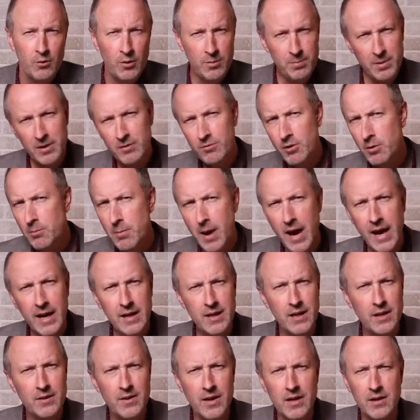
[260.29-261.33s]
We've been
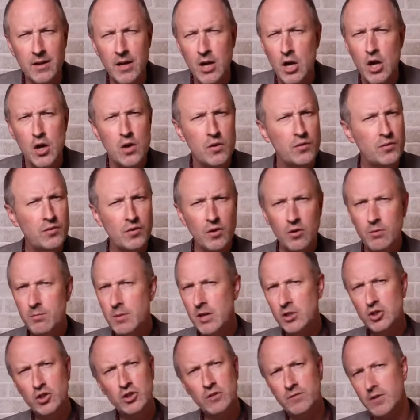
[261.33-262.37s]
reminded that so
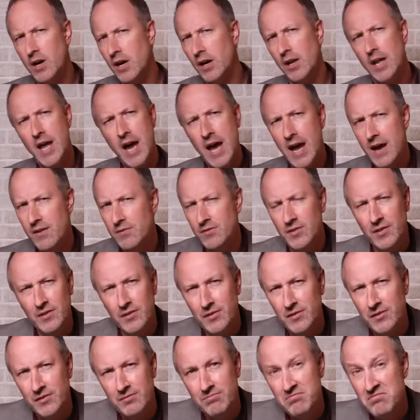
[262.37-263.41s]
much of our lives
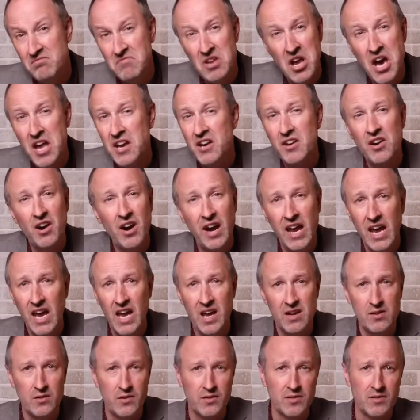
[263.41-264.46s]
is not in our
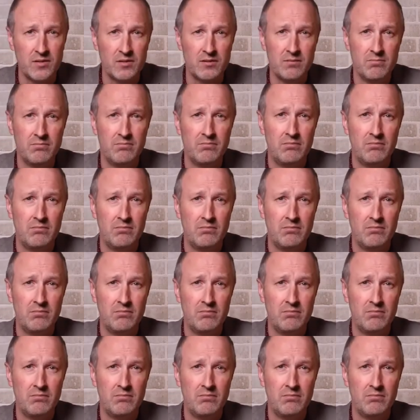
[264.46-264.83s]
hands.